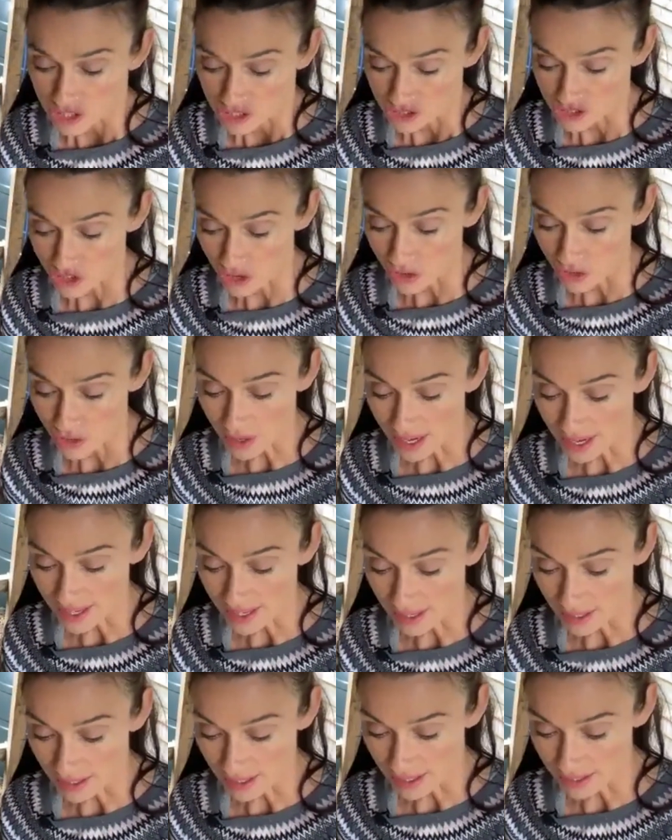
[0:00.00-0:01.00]
So
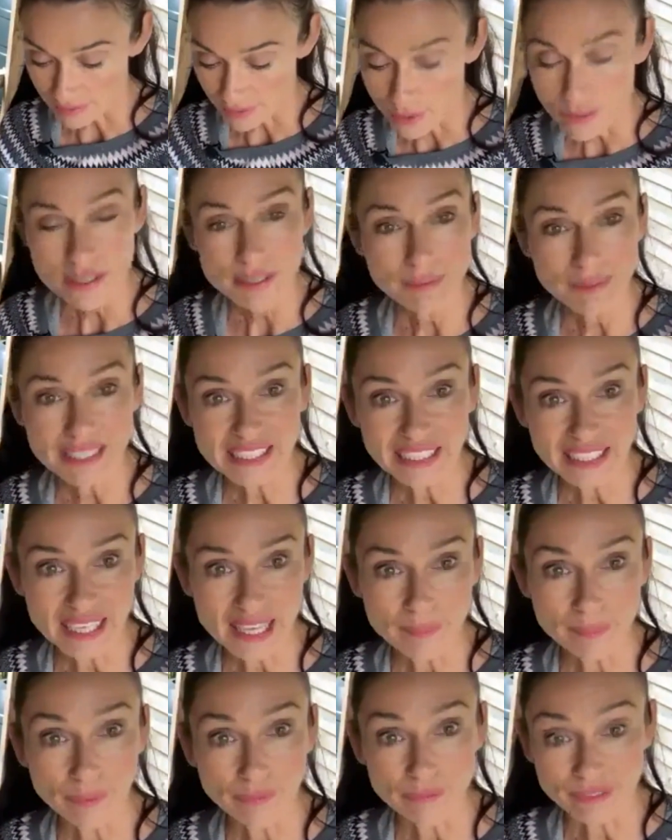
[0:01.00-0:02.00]
I've always been a
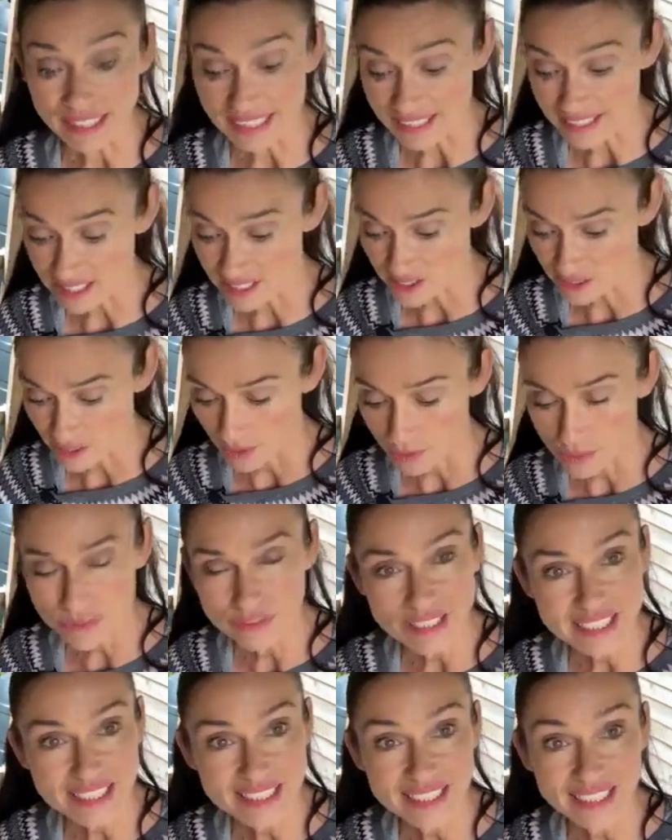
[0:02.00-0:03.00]
label reader, so I
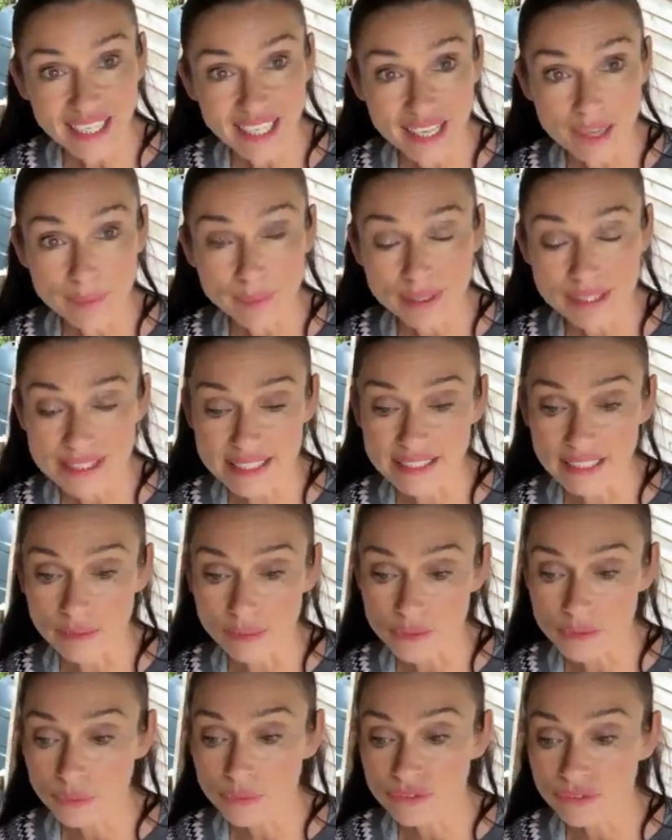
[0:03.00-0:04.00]
was reading the labels and
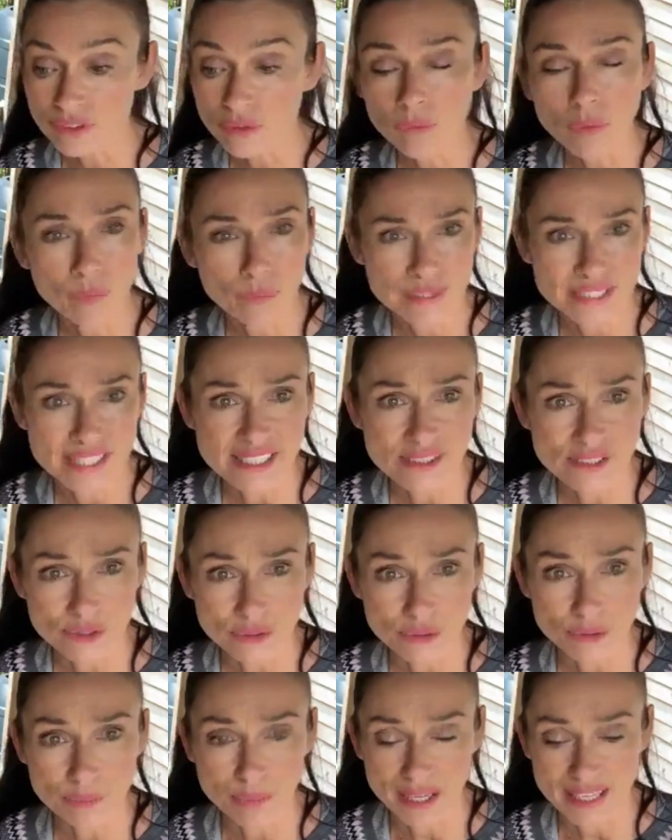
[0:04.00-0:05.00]
I was wondering what was in
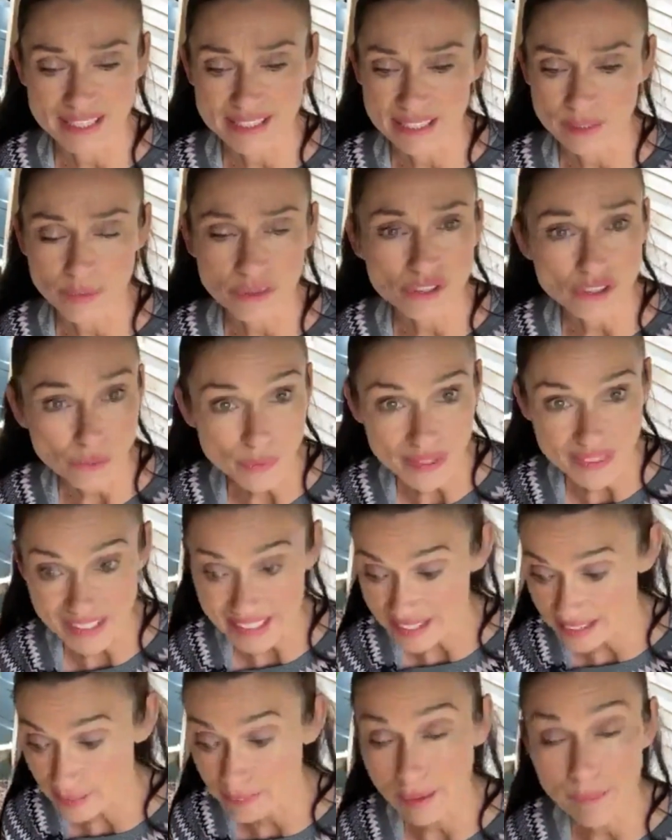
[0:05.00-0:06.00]
toothpaste that was doing
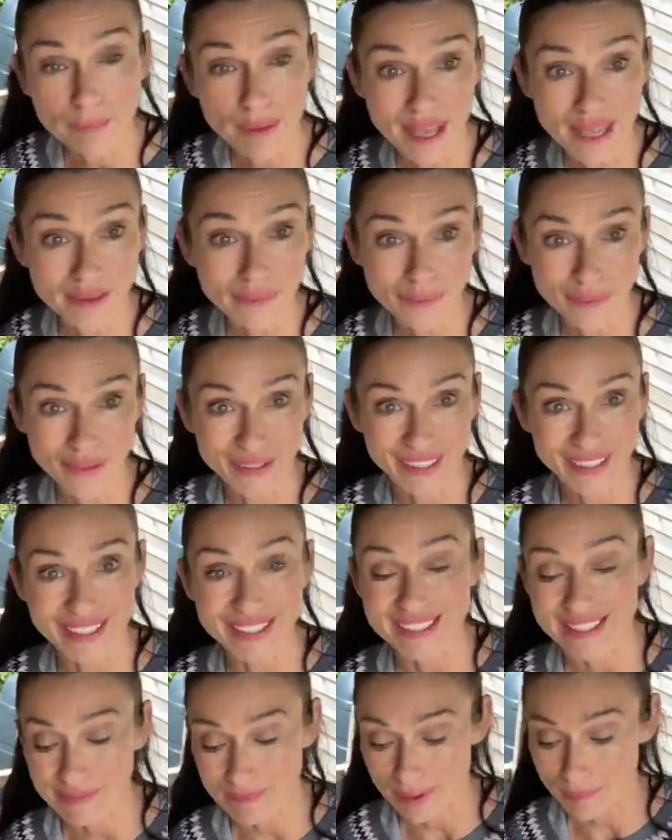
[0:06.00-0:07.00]
this to my
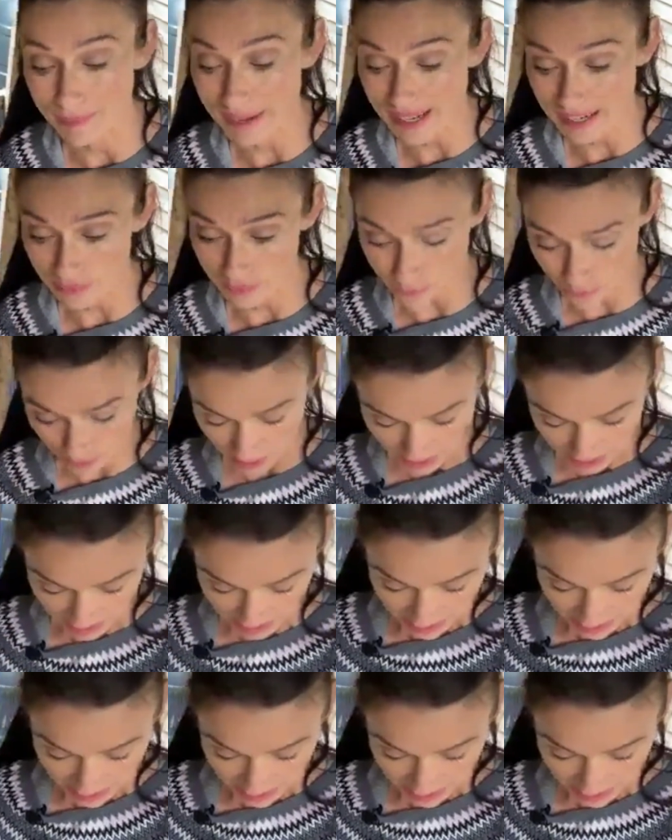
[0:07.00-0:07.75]
paintwork and to my mouth.